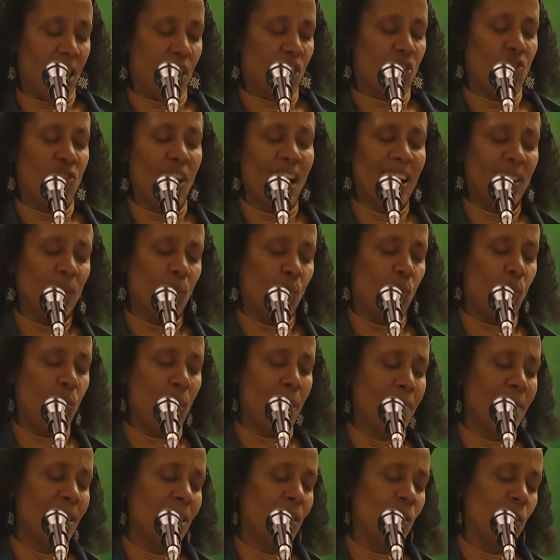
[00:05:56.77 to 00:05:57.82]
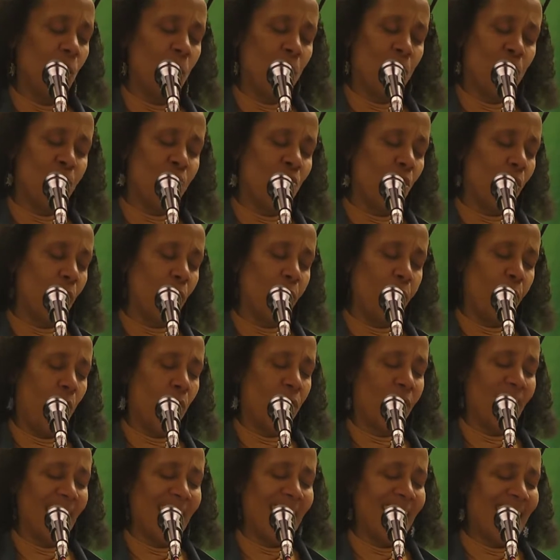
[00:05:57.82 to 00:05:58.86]
Great women who brought
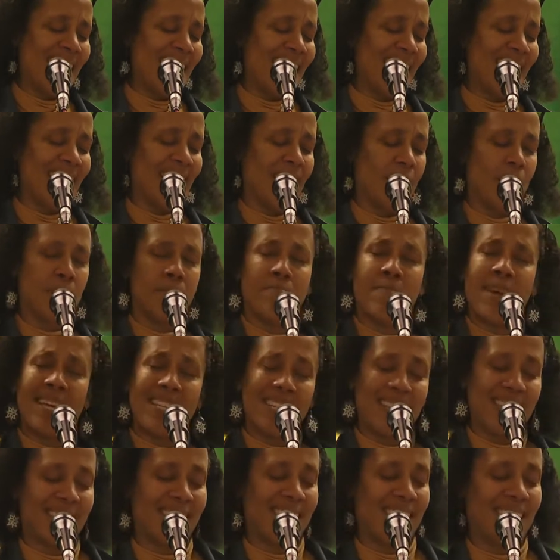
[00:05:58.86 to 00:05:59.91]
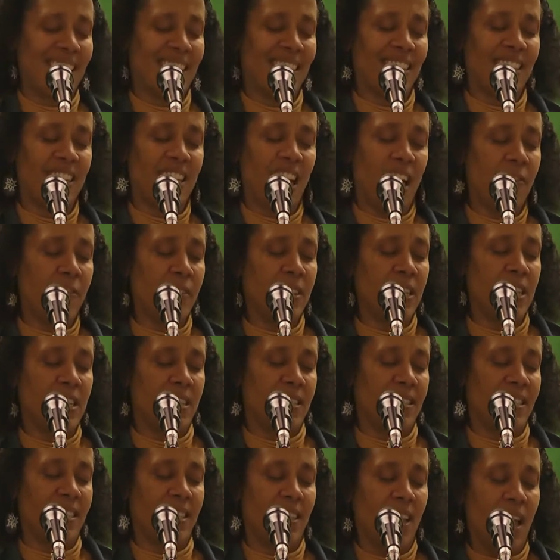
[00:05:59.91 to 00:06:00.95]
forth healing and medicine and
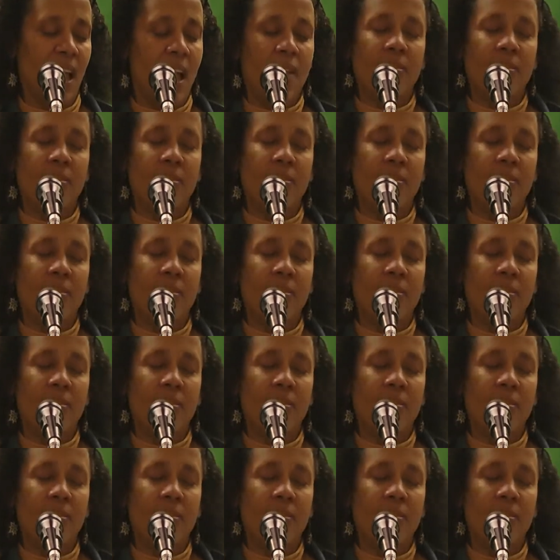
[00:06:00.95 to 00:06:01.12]
governance,